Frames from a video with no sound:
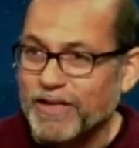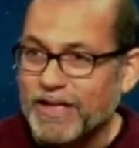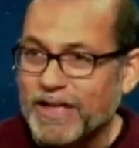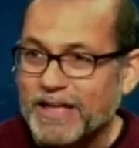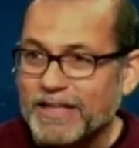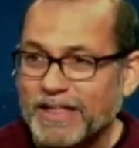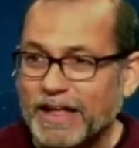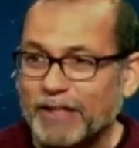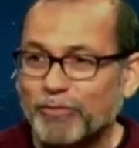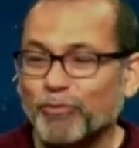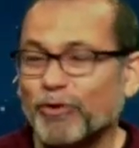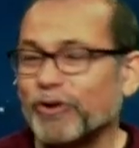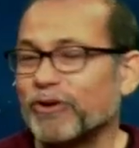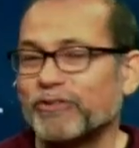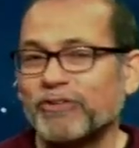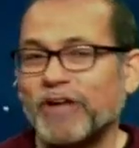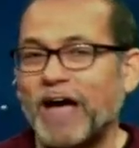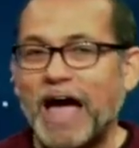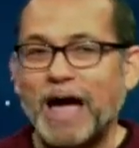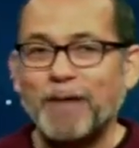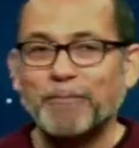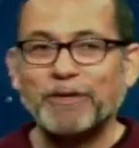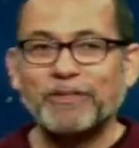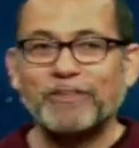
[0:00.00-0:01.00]
That's where
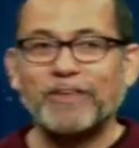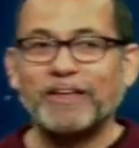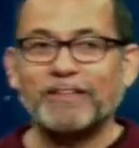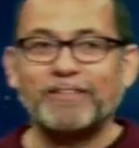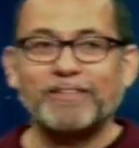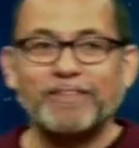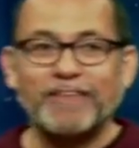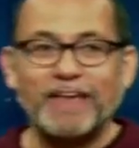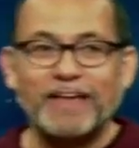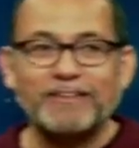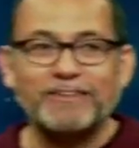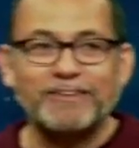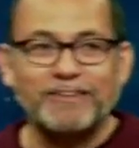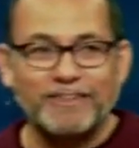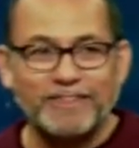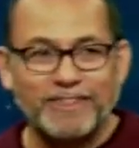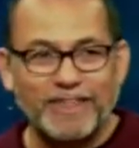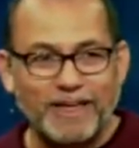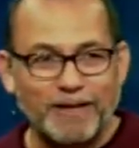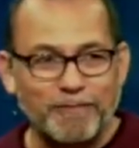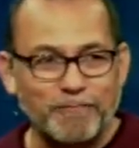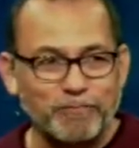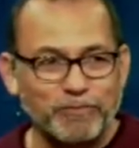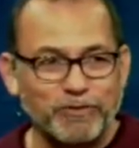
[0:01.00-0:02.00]
Thomas had said to
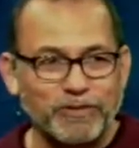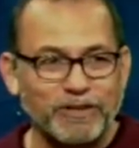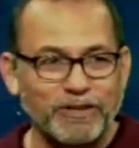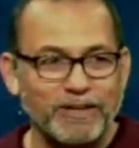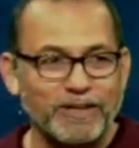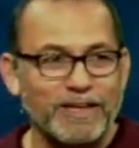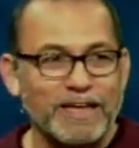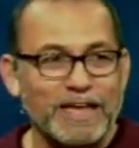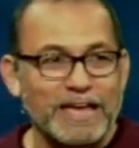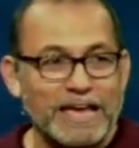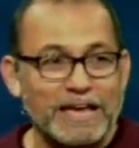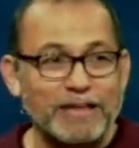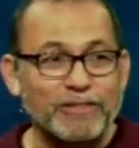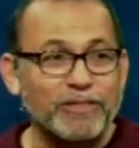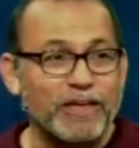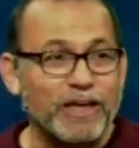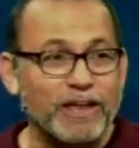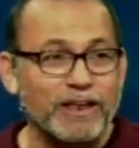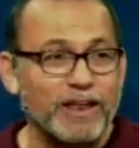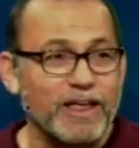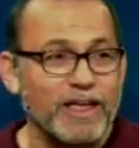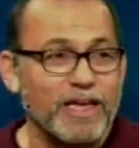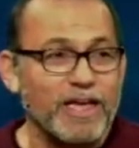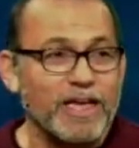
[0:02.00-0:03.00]
them, to, he
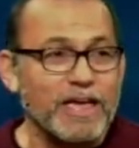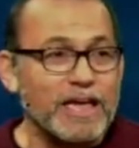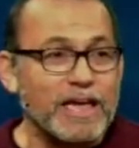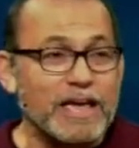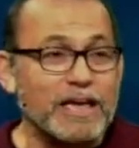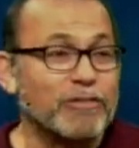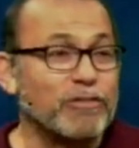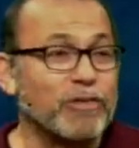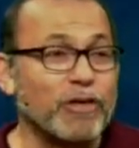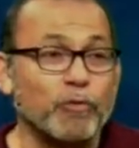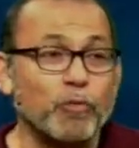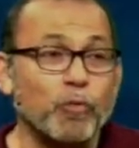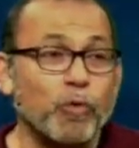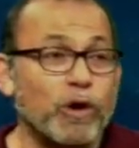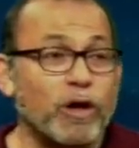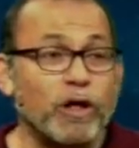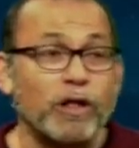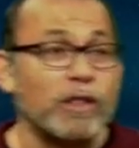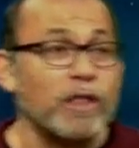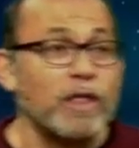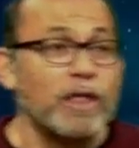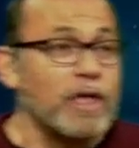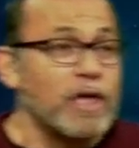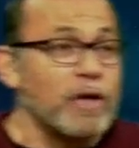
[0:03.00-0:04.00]
said, he said,
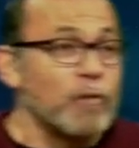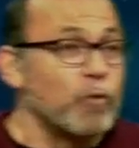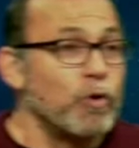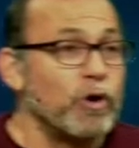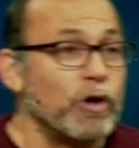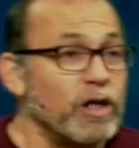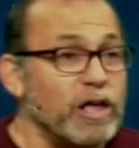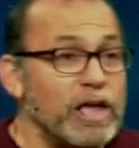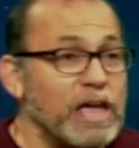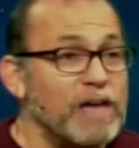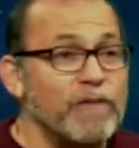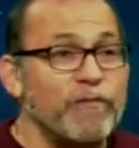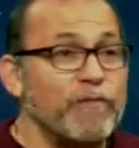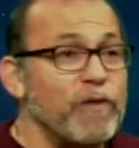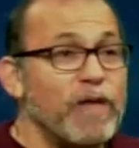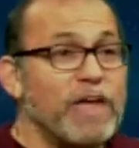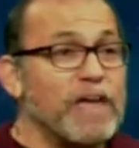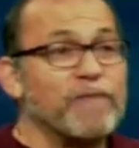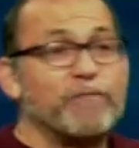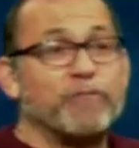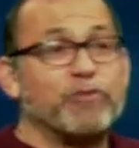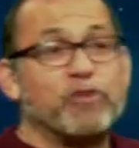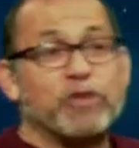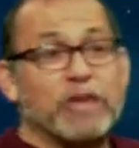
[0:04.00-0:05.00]
Well, well, if,
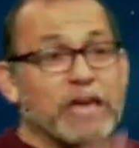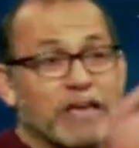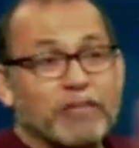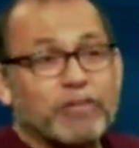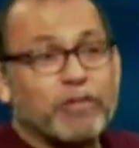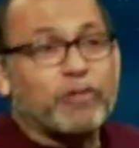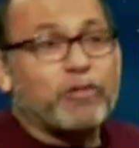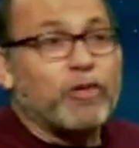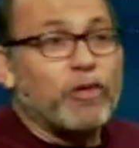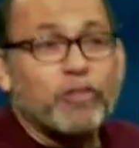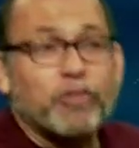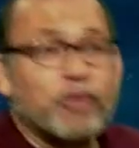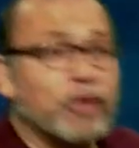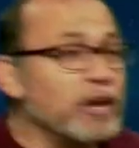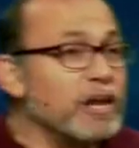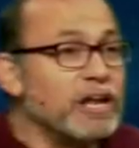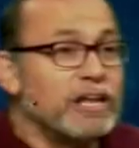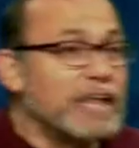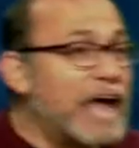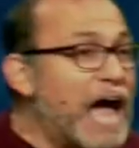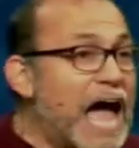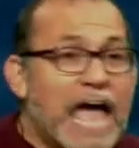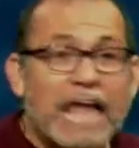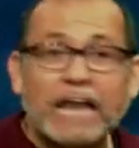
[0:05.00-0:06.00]
if Jesus is gonna
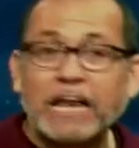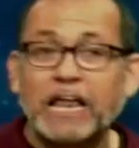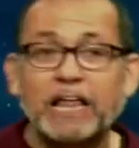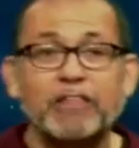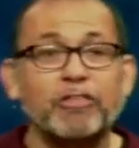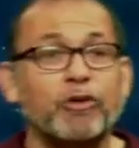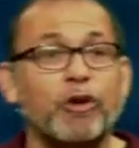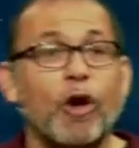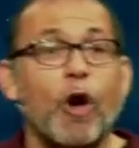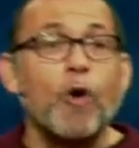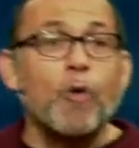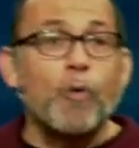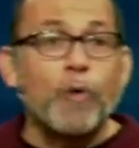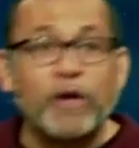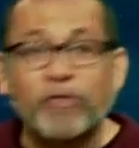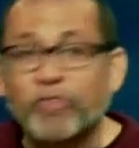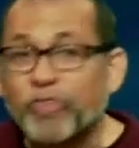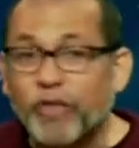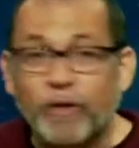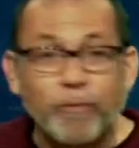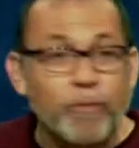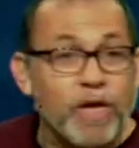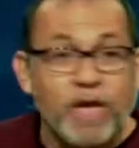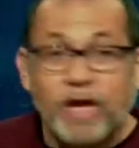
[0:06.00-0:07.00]
die, let's go with
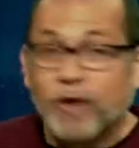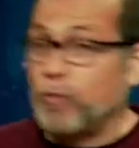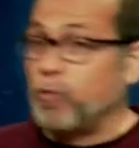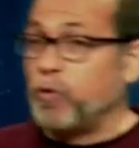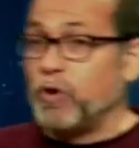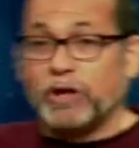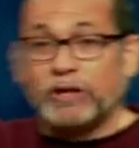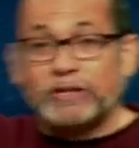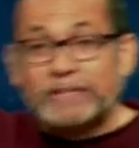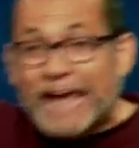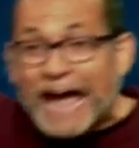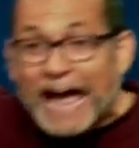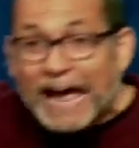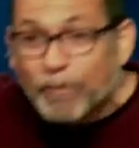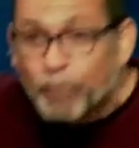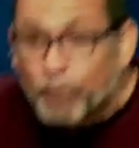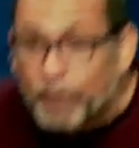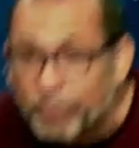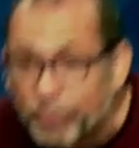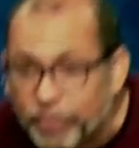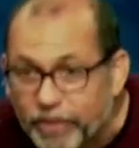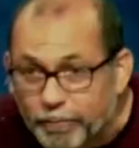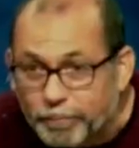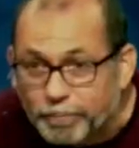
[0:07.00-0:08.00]
him. We'll die
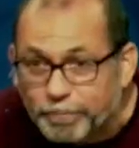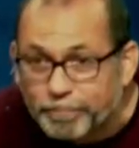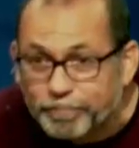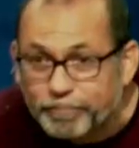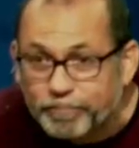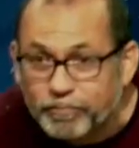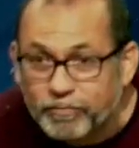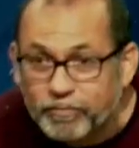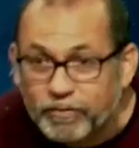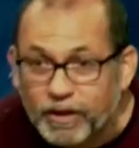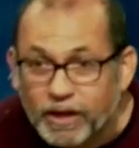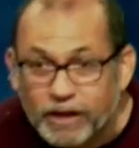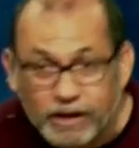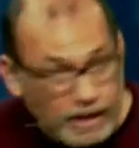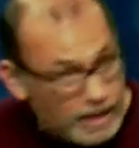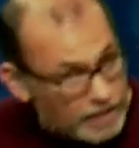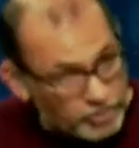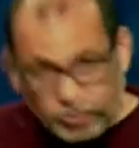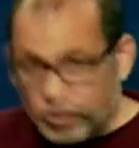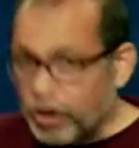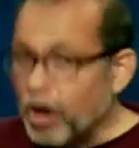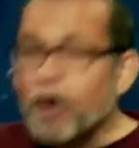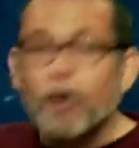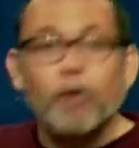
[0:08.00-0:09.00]
with him. Let's
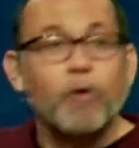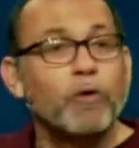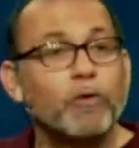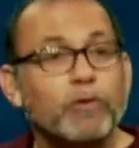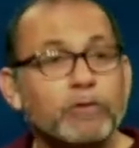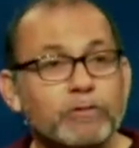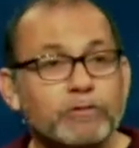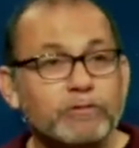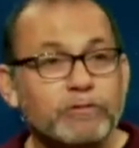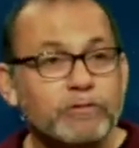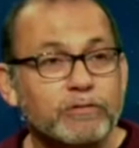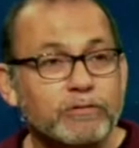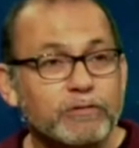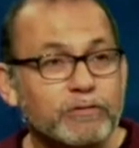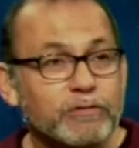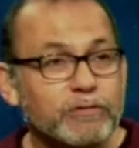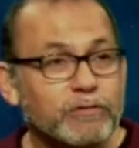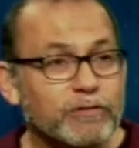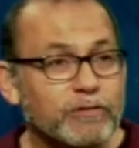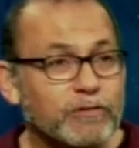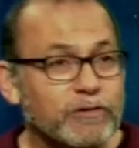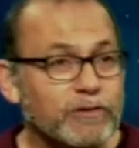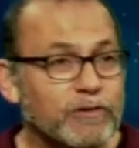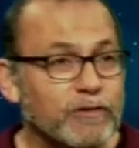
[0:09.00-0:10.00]
go.
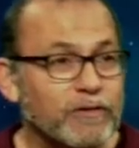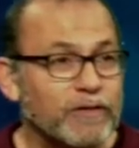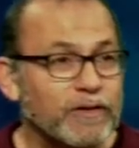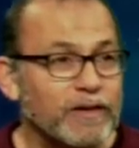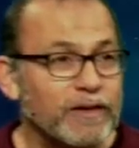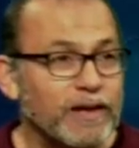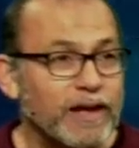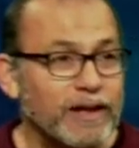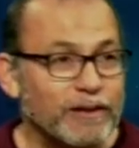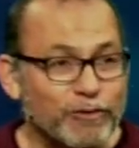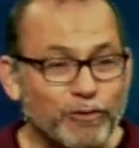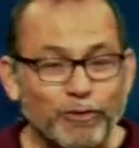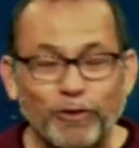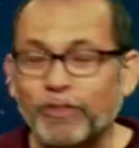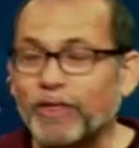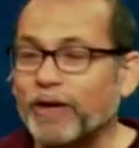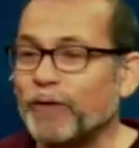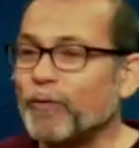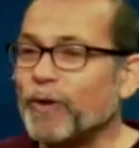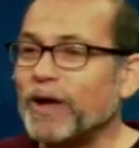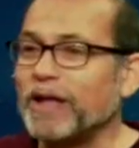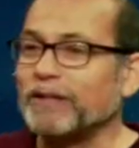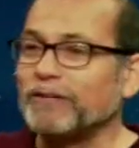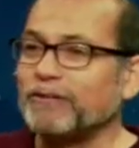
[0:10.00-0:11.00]
And so they
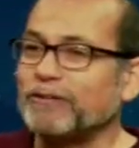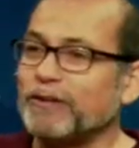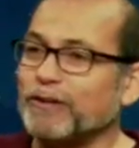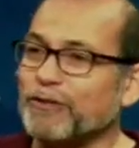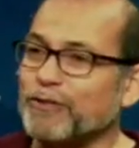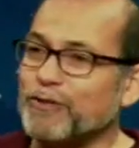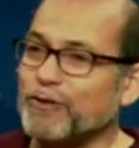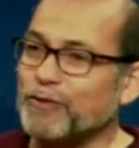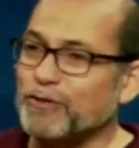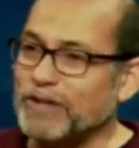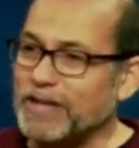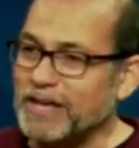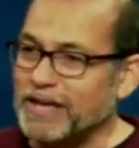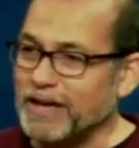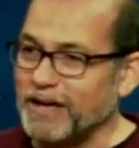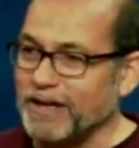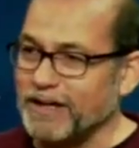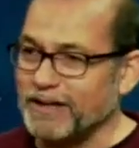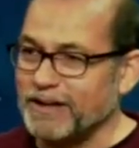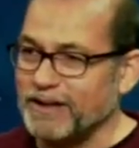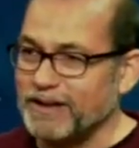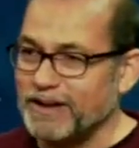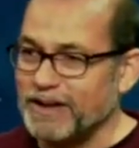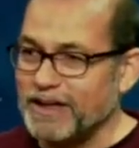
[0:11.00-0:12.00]
went to Judea
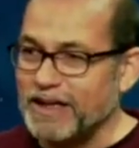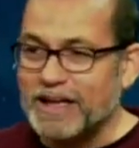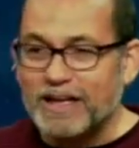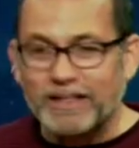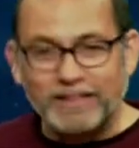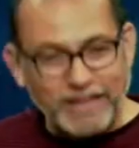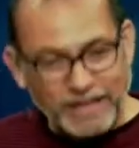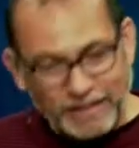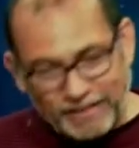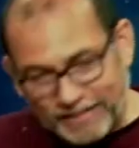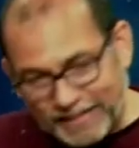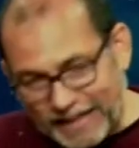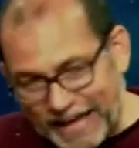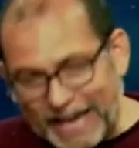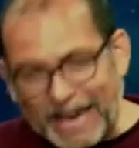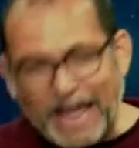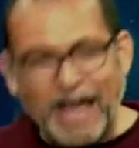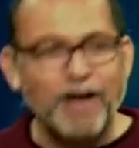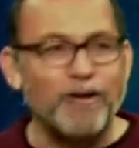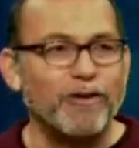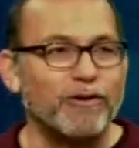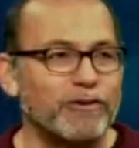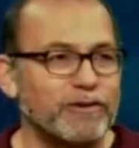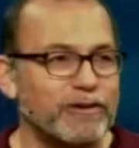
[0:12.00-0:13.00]
and they set
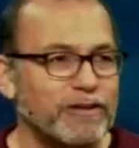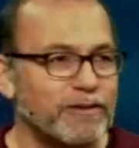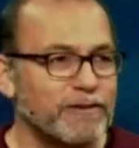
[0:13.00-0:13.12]
out